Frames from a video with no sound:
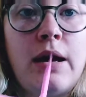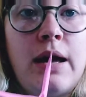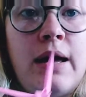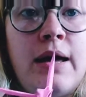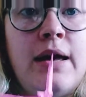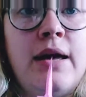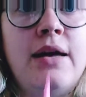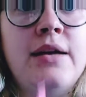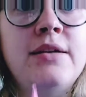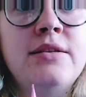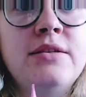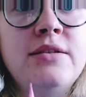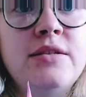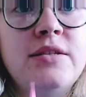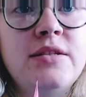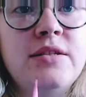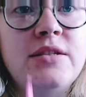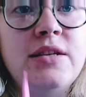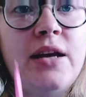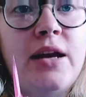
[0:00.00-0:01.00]
and
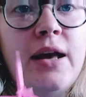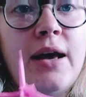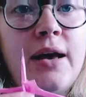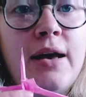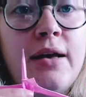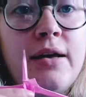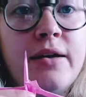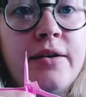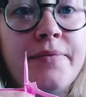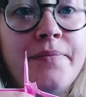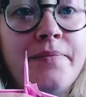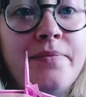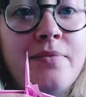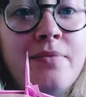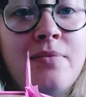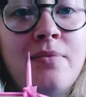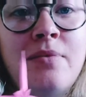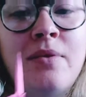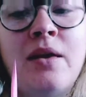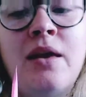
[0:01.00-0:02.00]
ta-da!
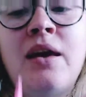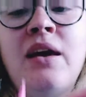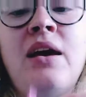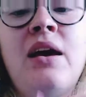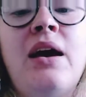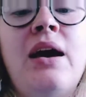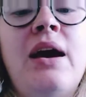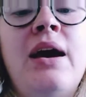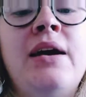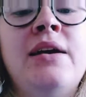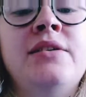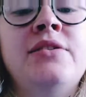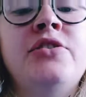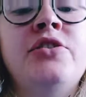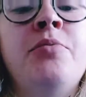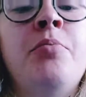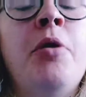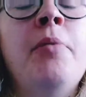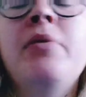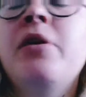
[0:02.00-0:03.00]
And
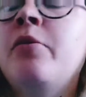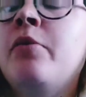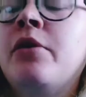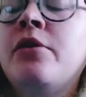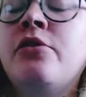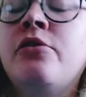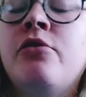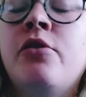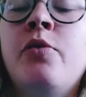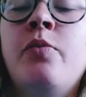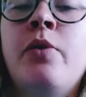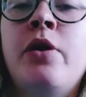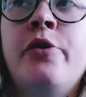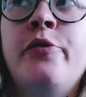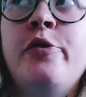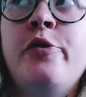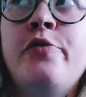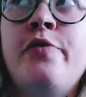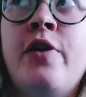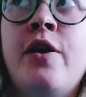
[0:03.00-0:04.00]
you're probably wondering why
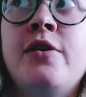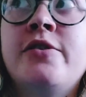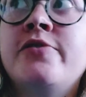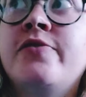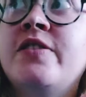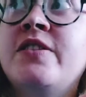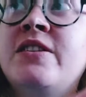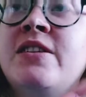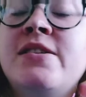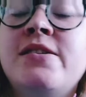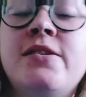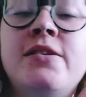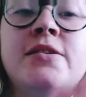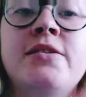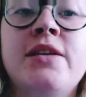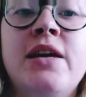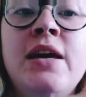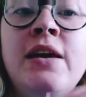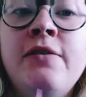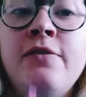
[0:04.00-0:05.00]
we've asked for scissors.
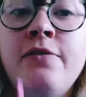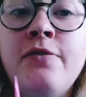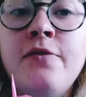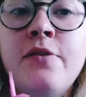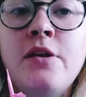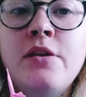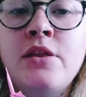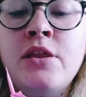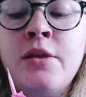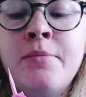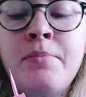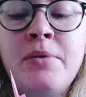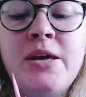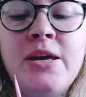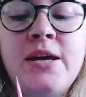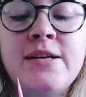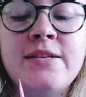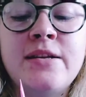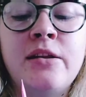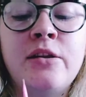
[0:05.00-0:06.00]
If the
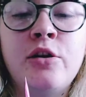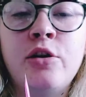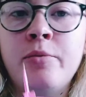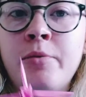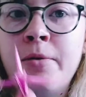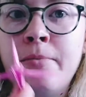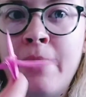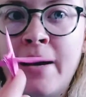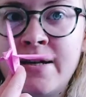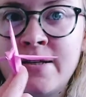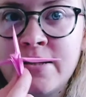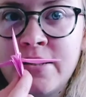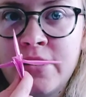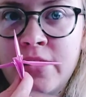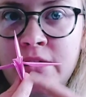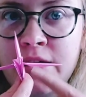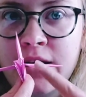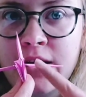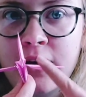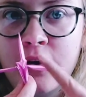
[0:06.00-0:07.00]
beak is a little bit messy
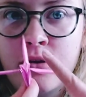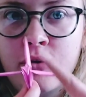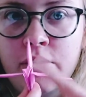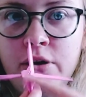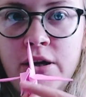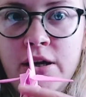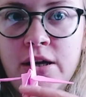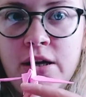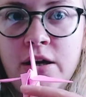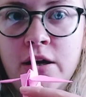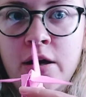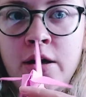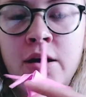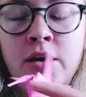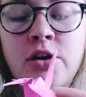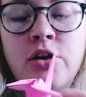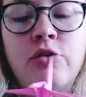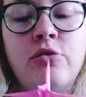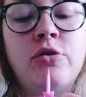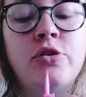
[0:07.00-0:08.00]
like on here,
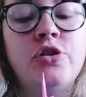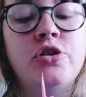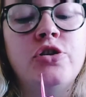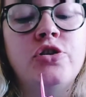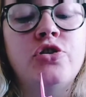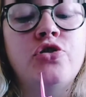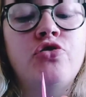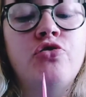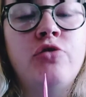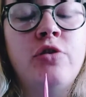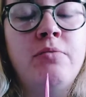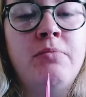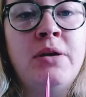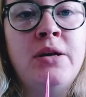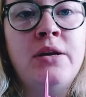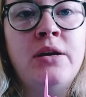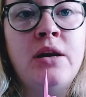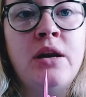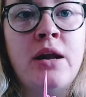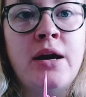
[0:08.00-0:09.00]
you can just trim
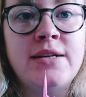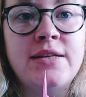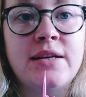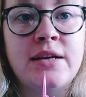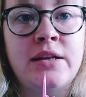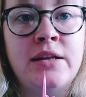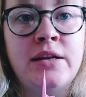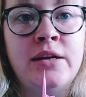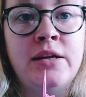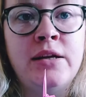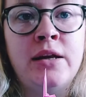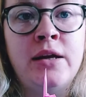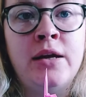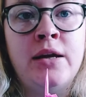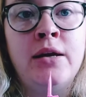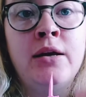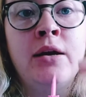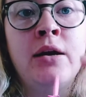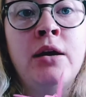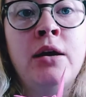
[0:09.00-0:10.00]
it nice and
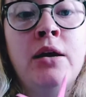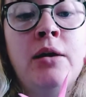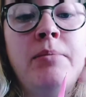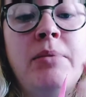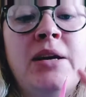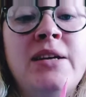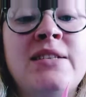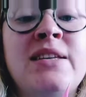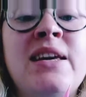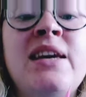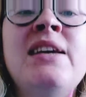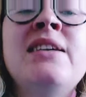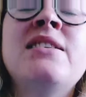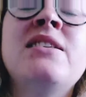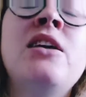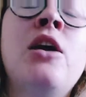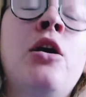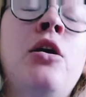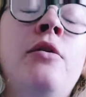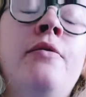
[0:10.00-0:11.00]
neatly, because it is
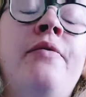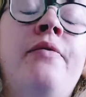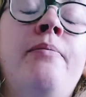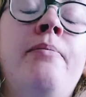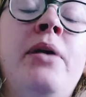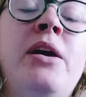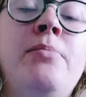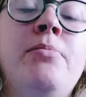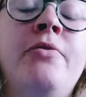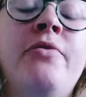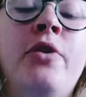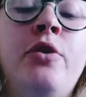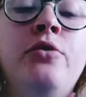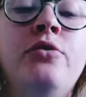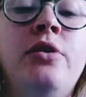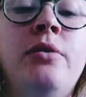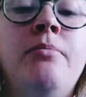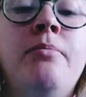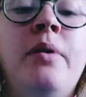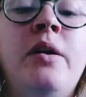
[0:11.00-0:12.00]
the art of paper
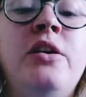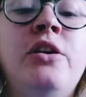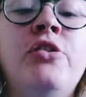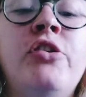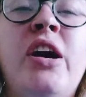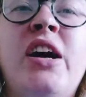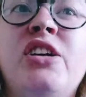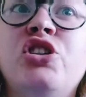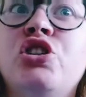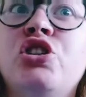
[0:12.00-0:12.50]
folding, but you can